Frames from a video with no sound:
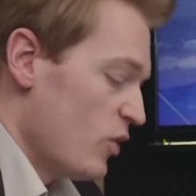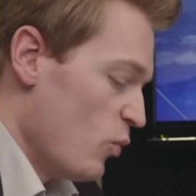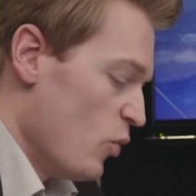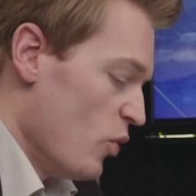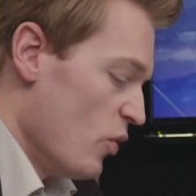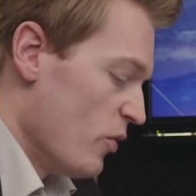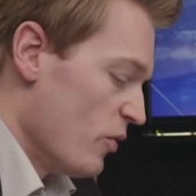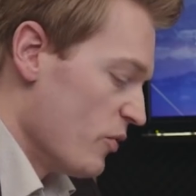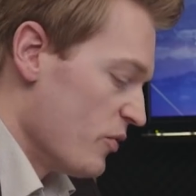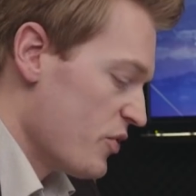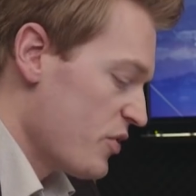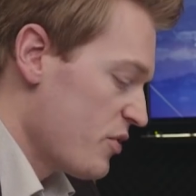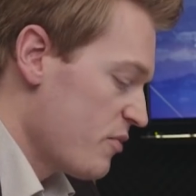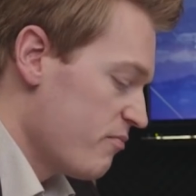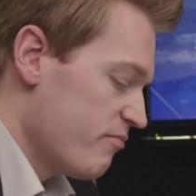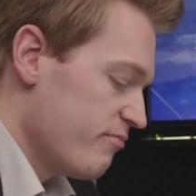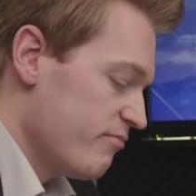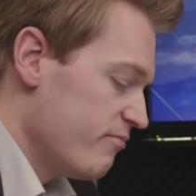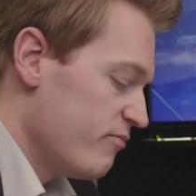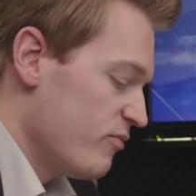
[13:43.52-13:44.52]
the world's
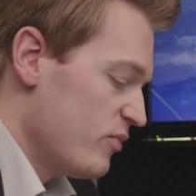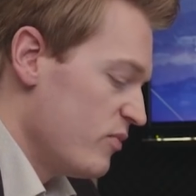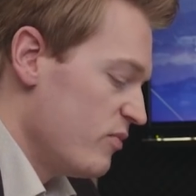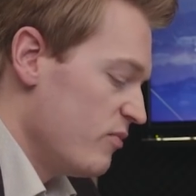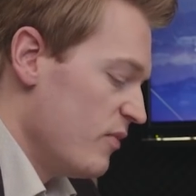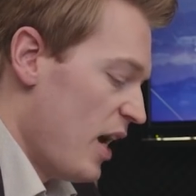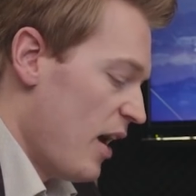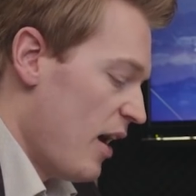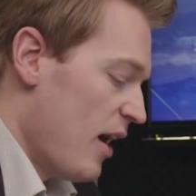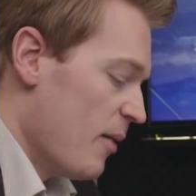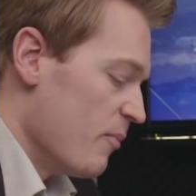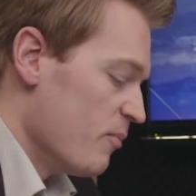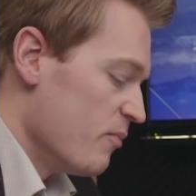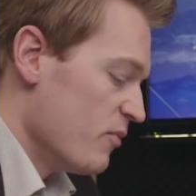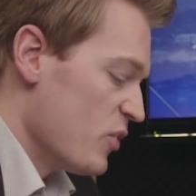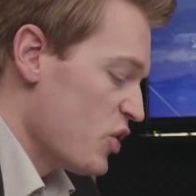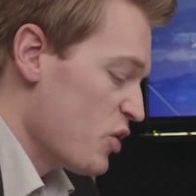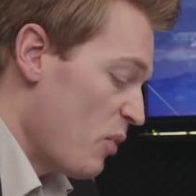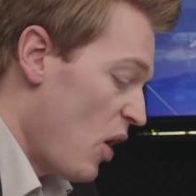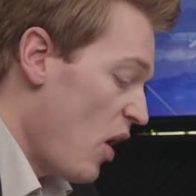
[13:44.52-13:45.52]

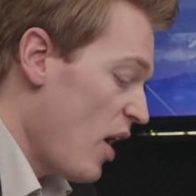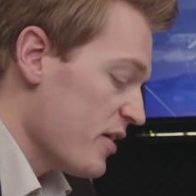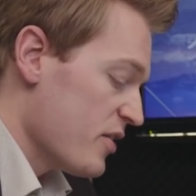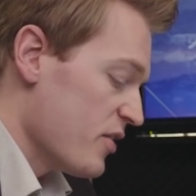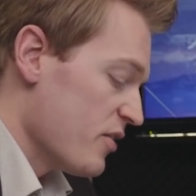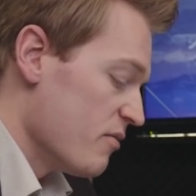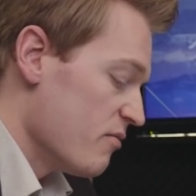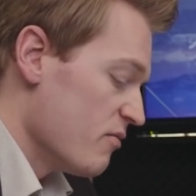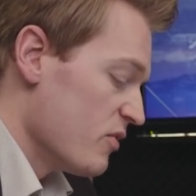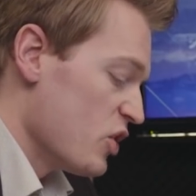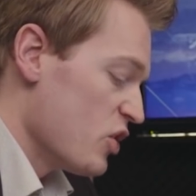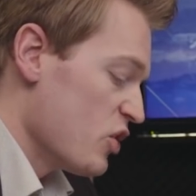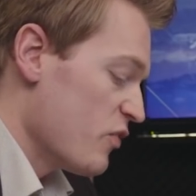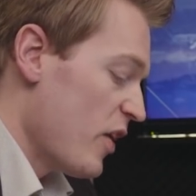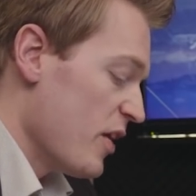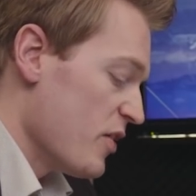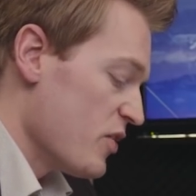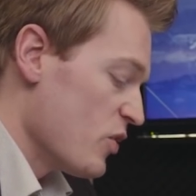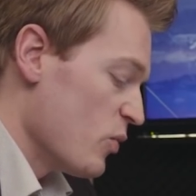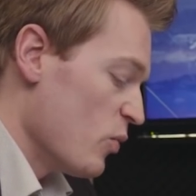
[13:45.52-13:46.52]
spite and to
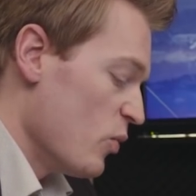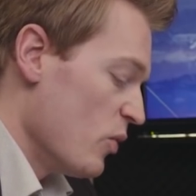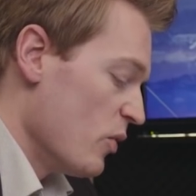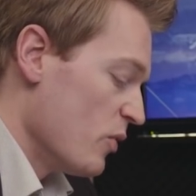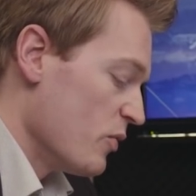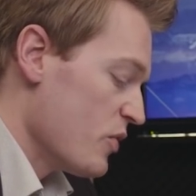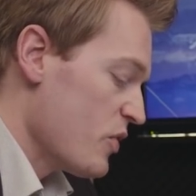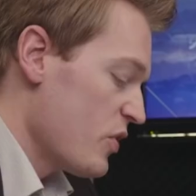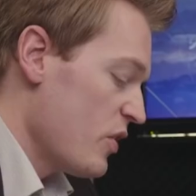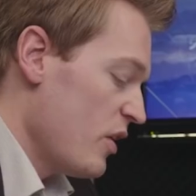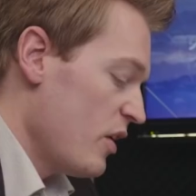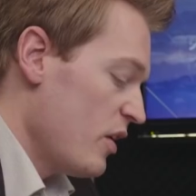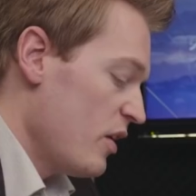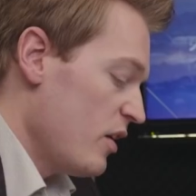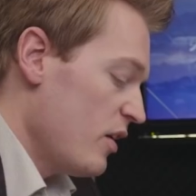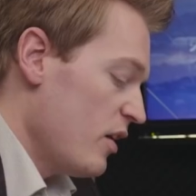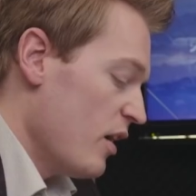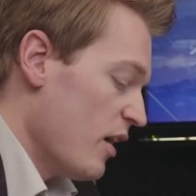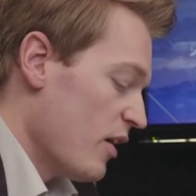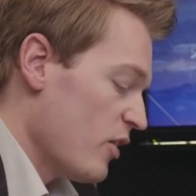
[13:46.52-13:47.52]
face the world's
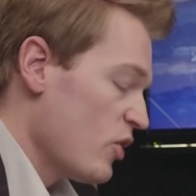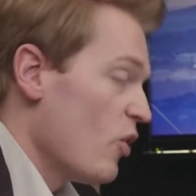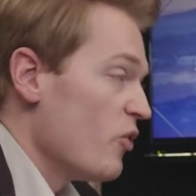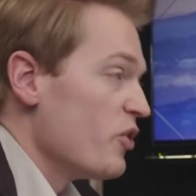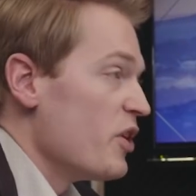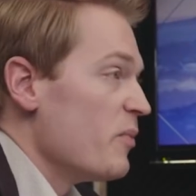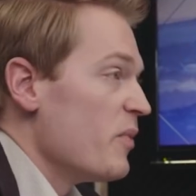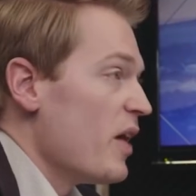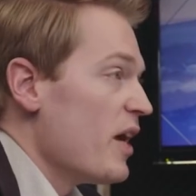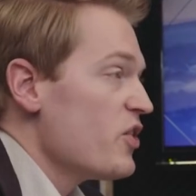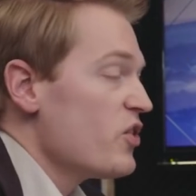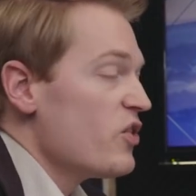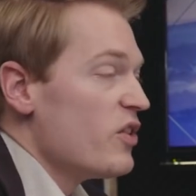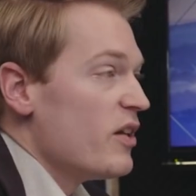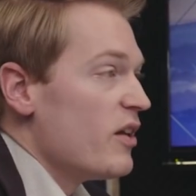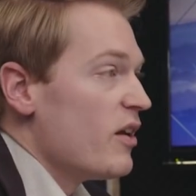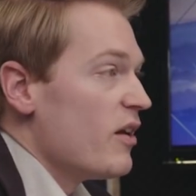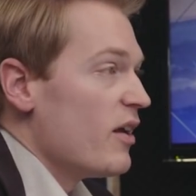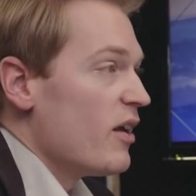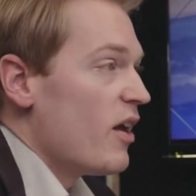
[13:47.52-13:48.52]
condemnation.
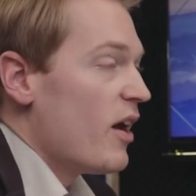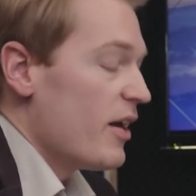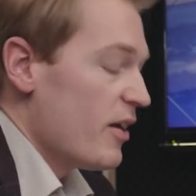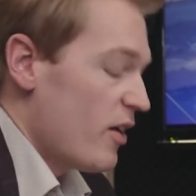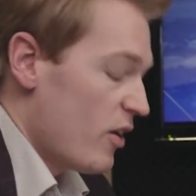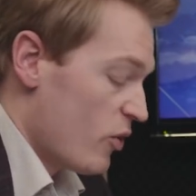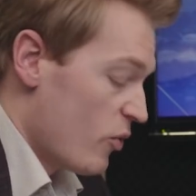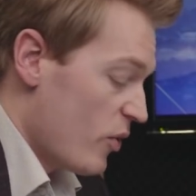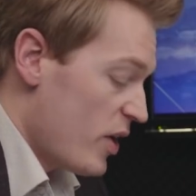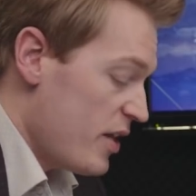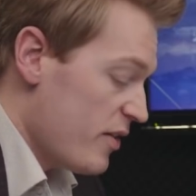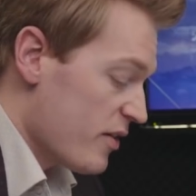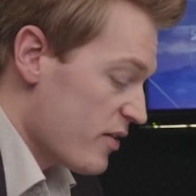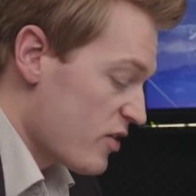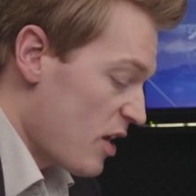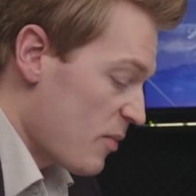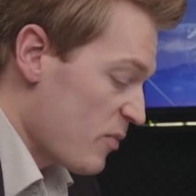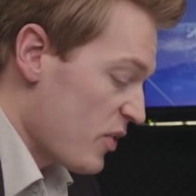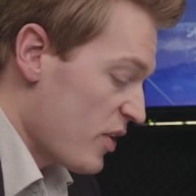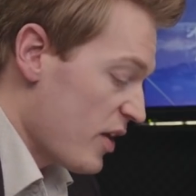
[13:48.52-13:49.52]
And I agree that
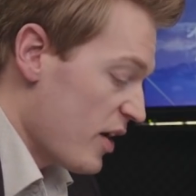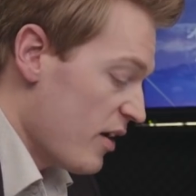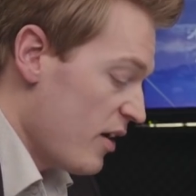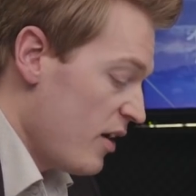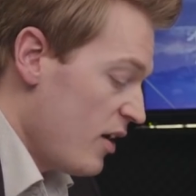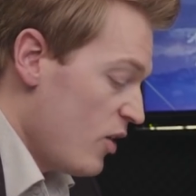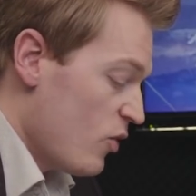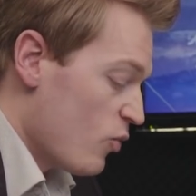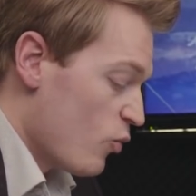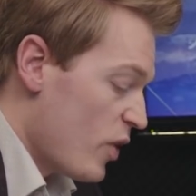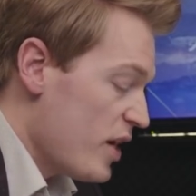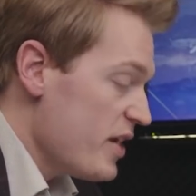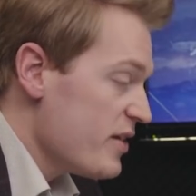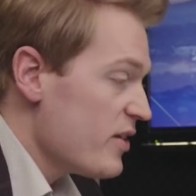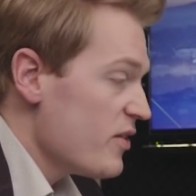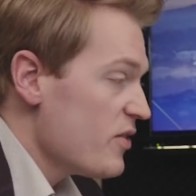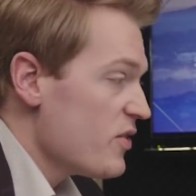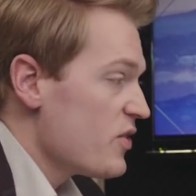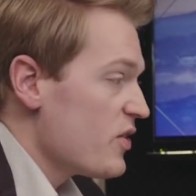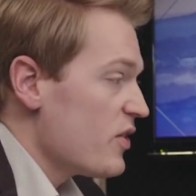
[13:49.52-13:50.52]
some of their
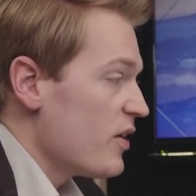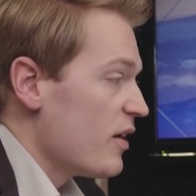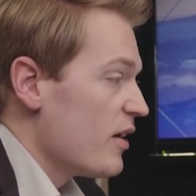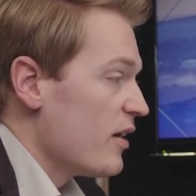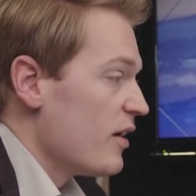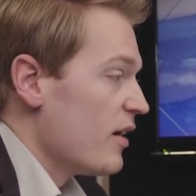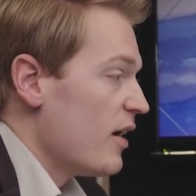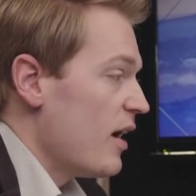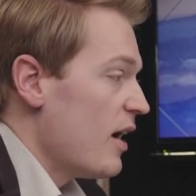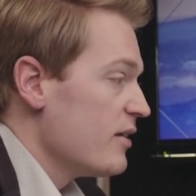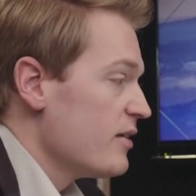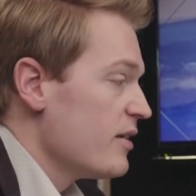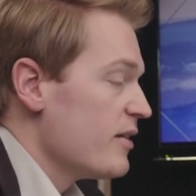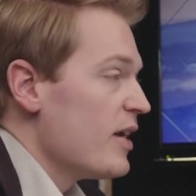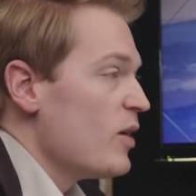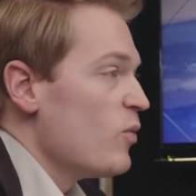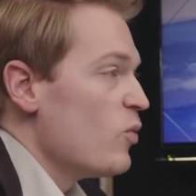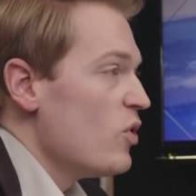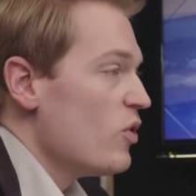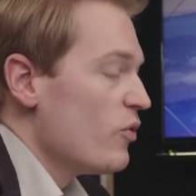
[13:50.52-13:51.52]
reasons under
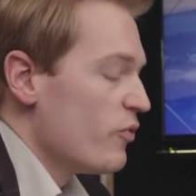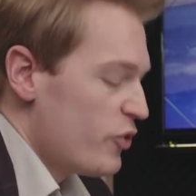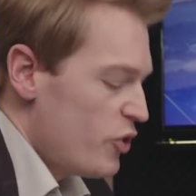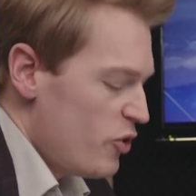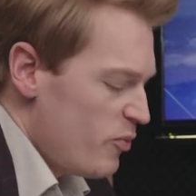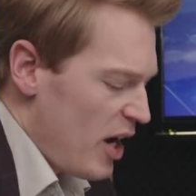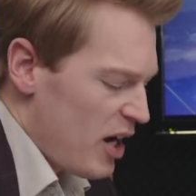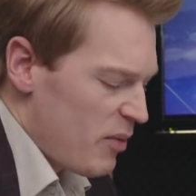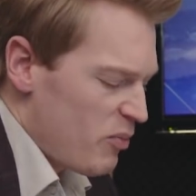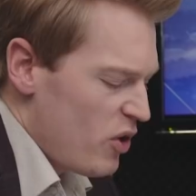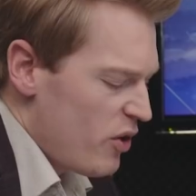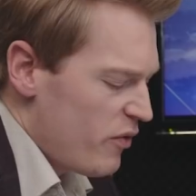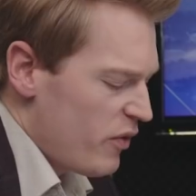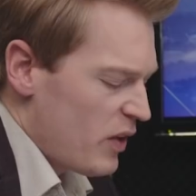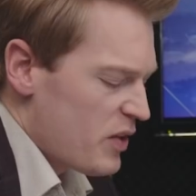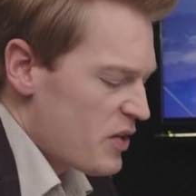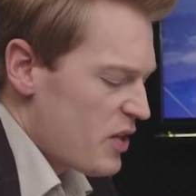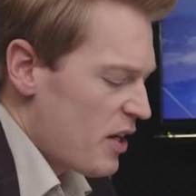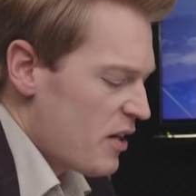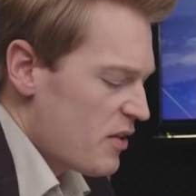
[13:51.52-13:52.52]
their worldview make
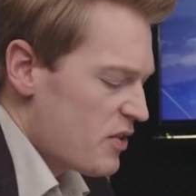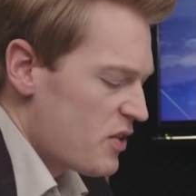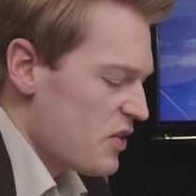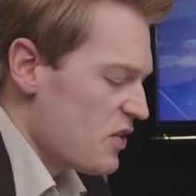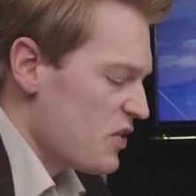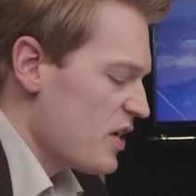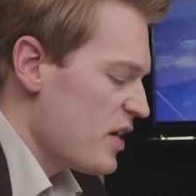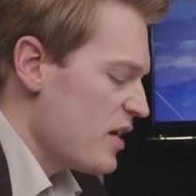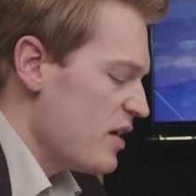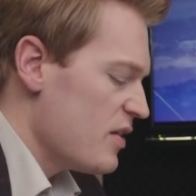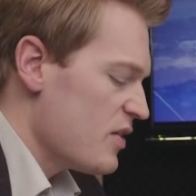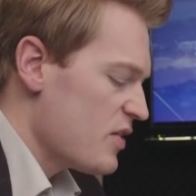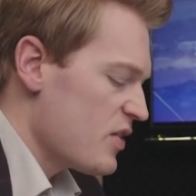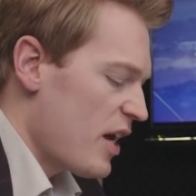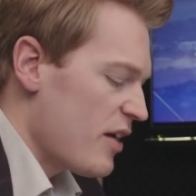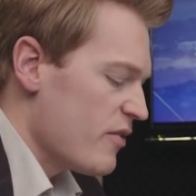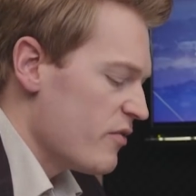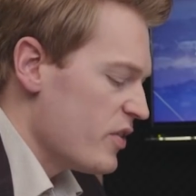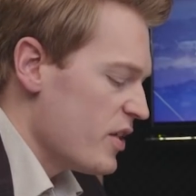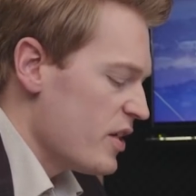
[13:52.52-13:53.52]
perfect sense. Disease,
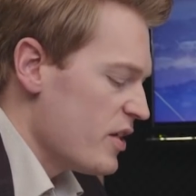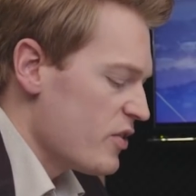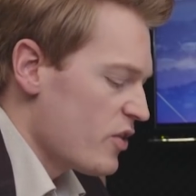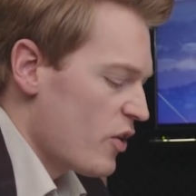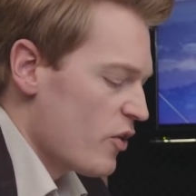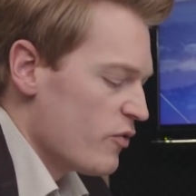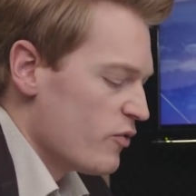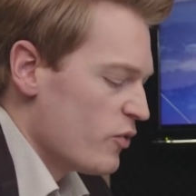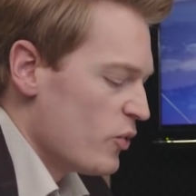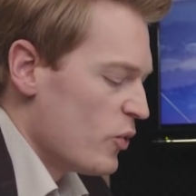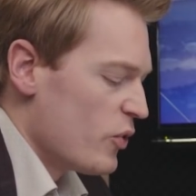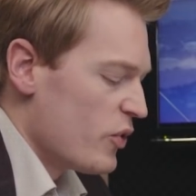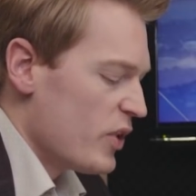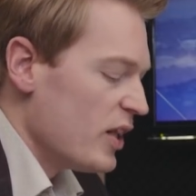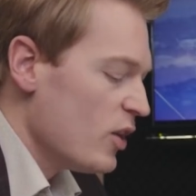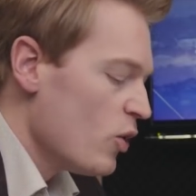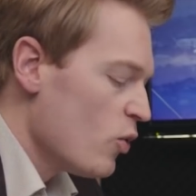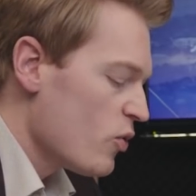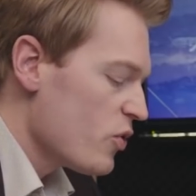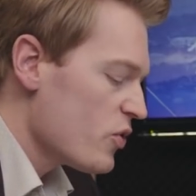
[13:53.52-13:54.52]
safety, so forth.
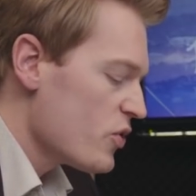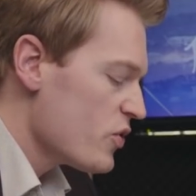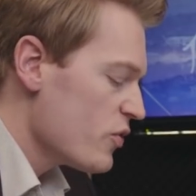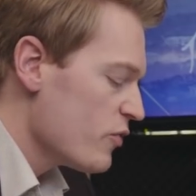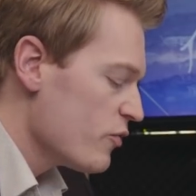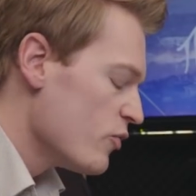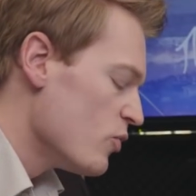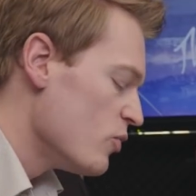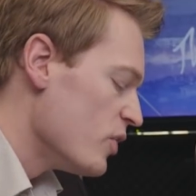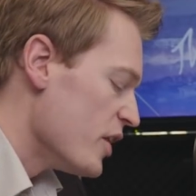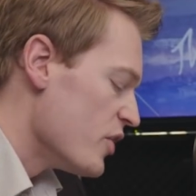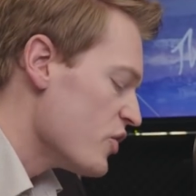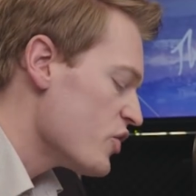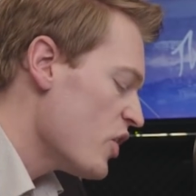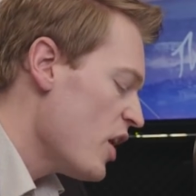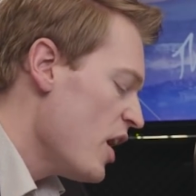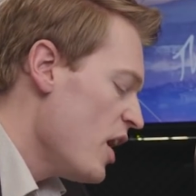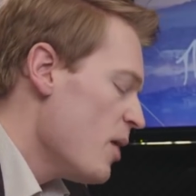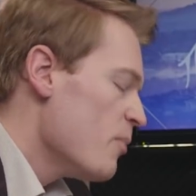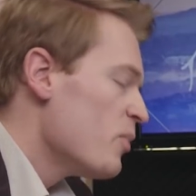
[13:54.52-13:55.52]
It looks foolish.
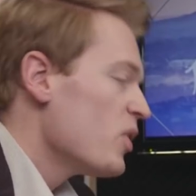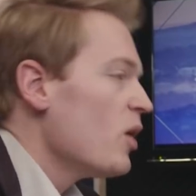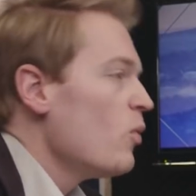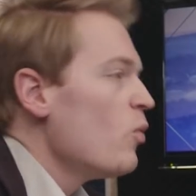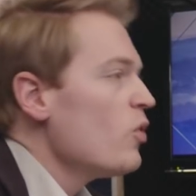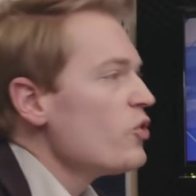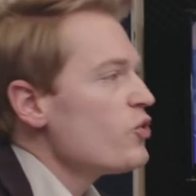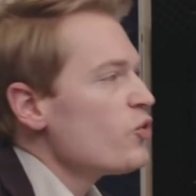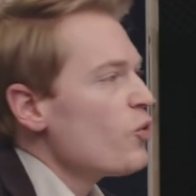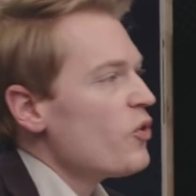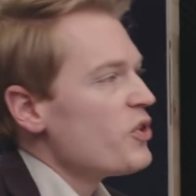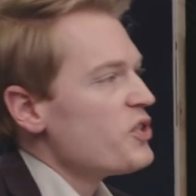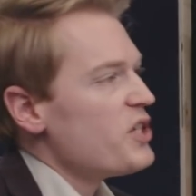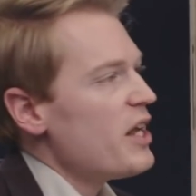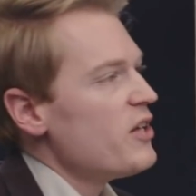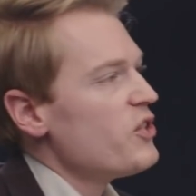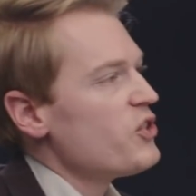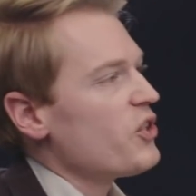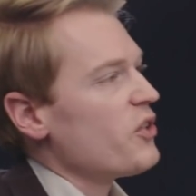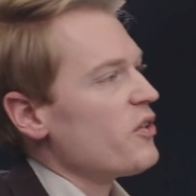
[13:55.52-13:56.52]
But I want to draw
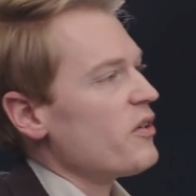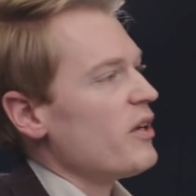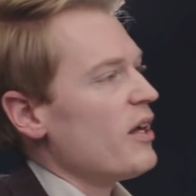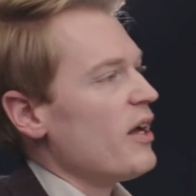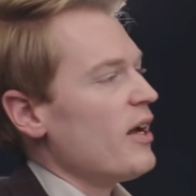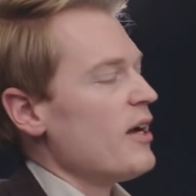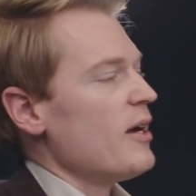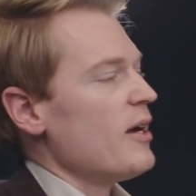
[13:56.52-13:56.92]
attention